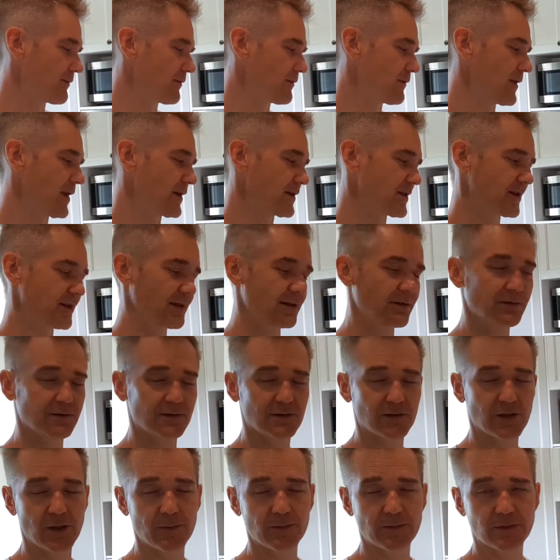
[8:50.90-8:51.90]
that's in
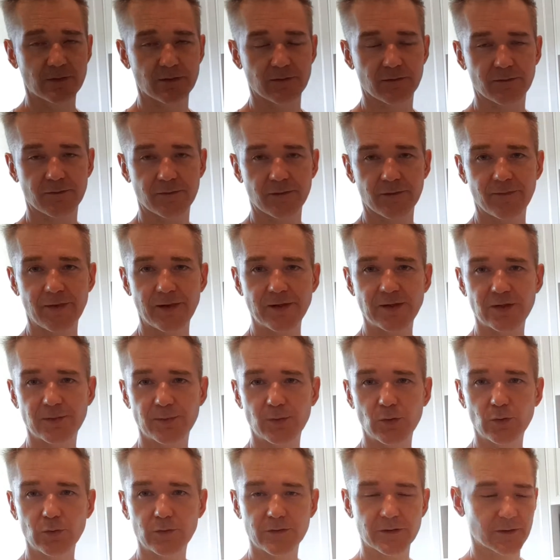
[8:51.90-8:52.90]
terms of the
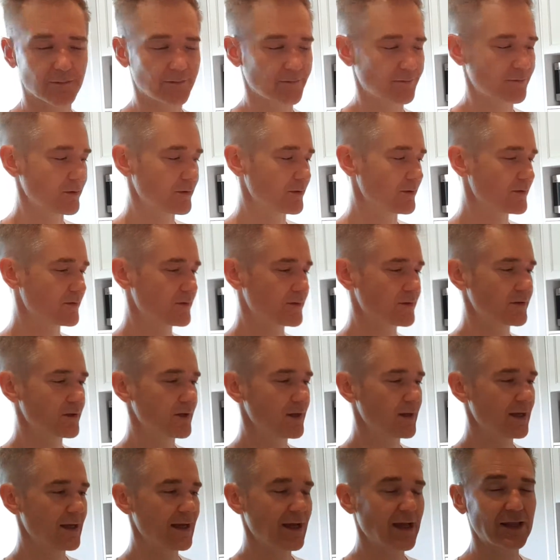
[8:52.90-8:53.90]
vegetables, the fruits,
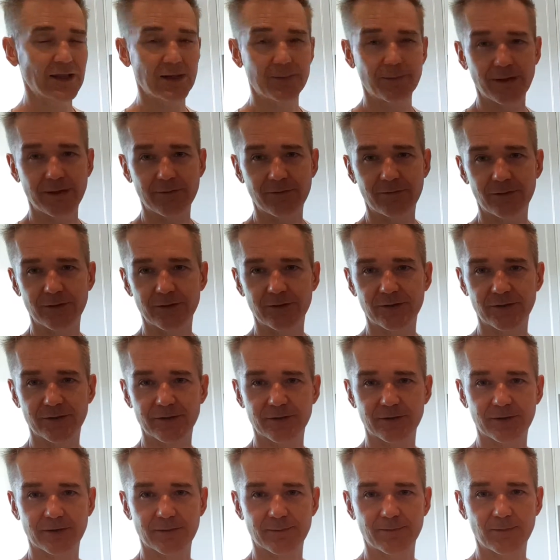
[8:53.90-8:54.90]
and the
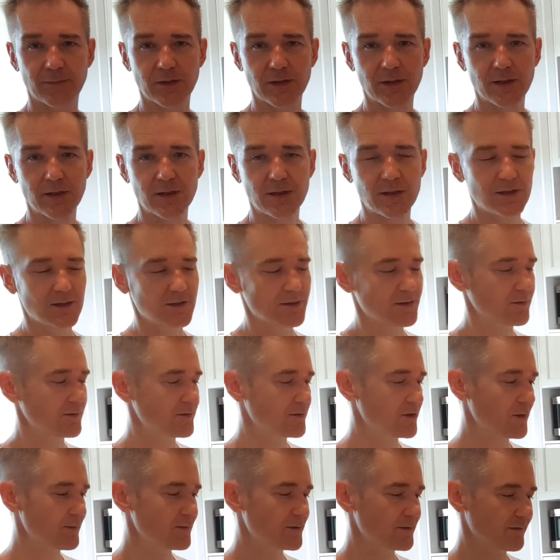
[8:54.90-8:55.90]
beverages. So in
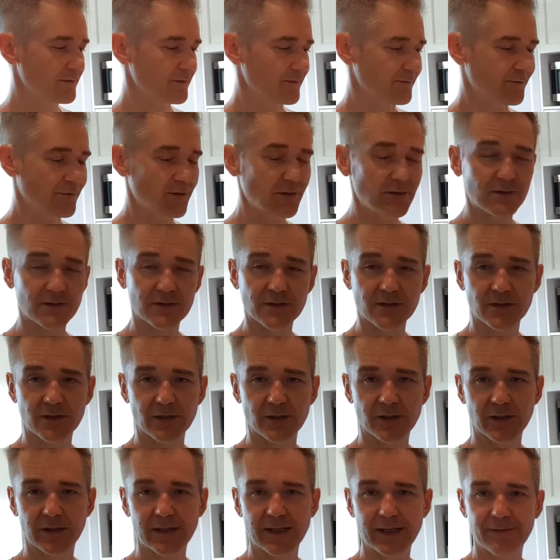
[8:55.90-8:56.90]
terms of the fruits, you
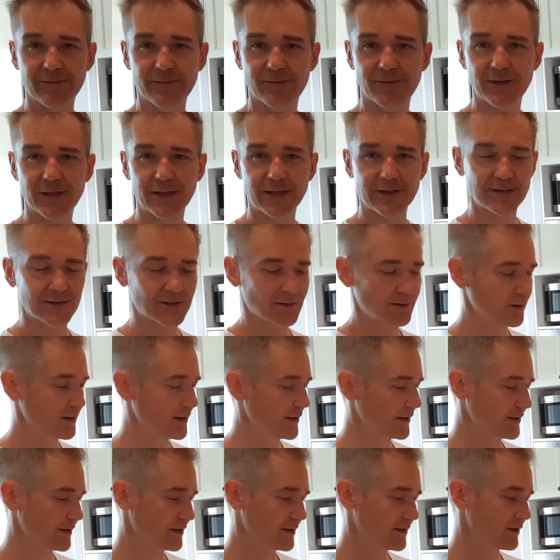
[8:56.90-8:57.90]
can have things
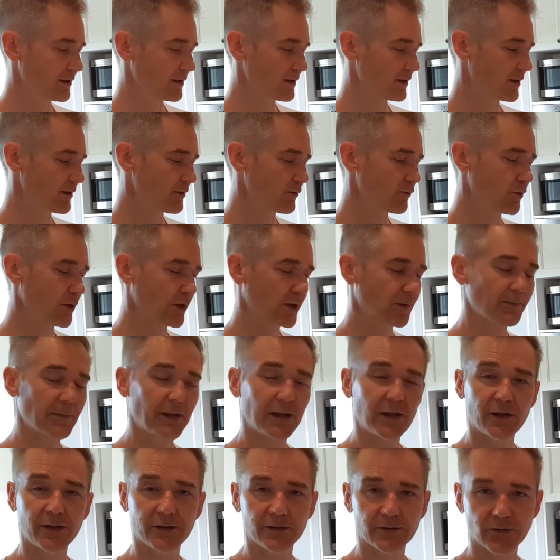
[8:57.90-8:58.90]
like rock
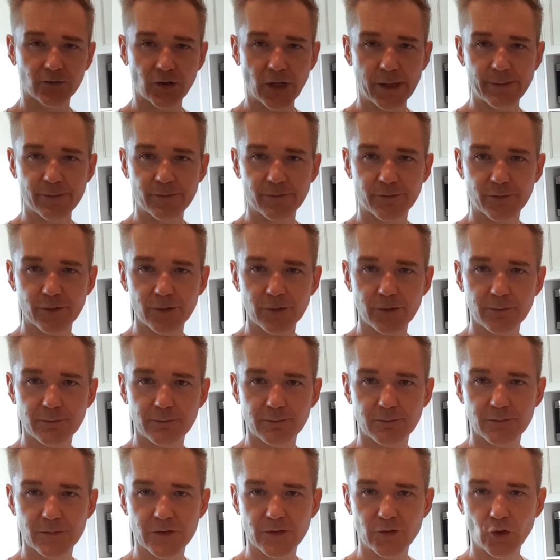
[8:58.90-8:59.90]
melon, grapefruit,
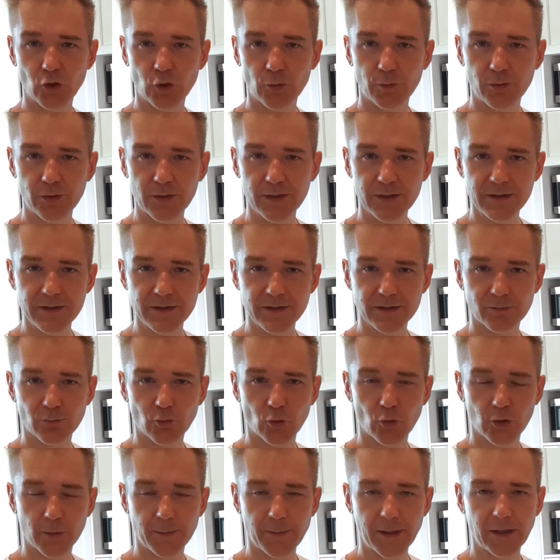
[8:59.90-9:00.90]
strawberries,
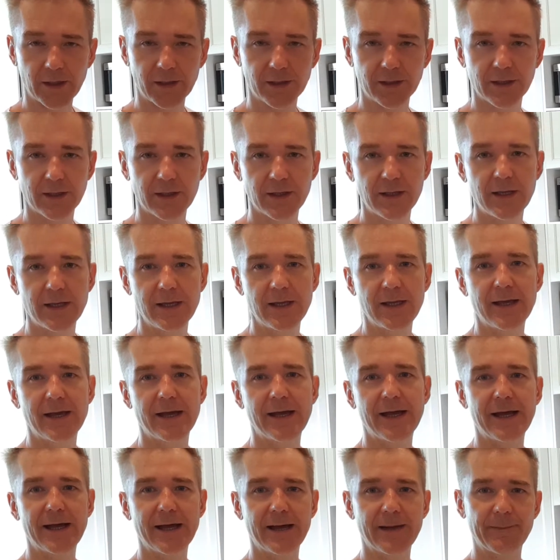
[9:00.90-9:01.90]
watermelon,
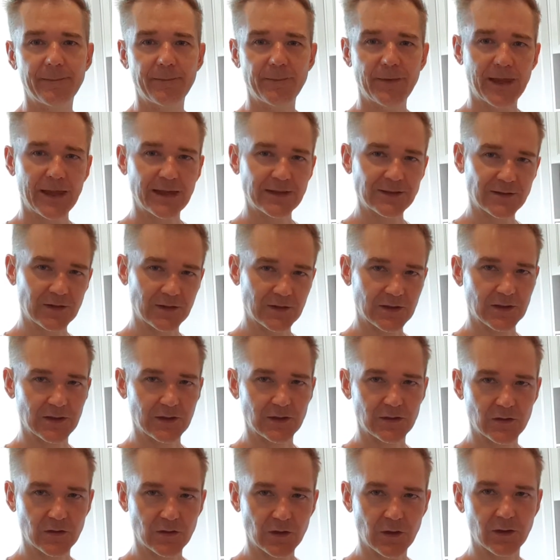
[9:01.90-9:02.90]
and just in
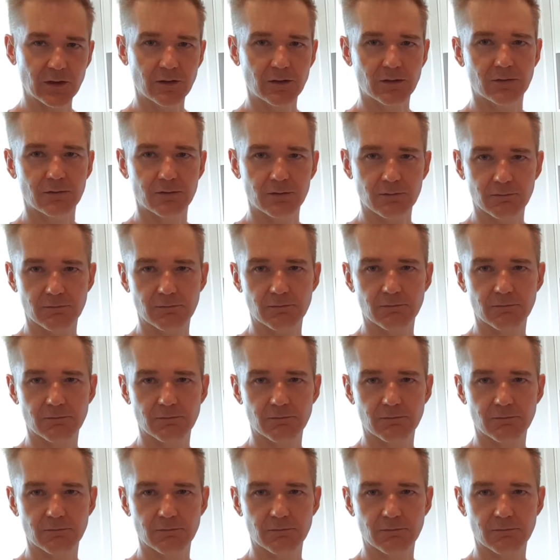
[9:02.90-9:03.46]
a certain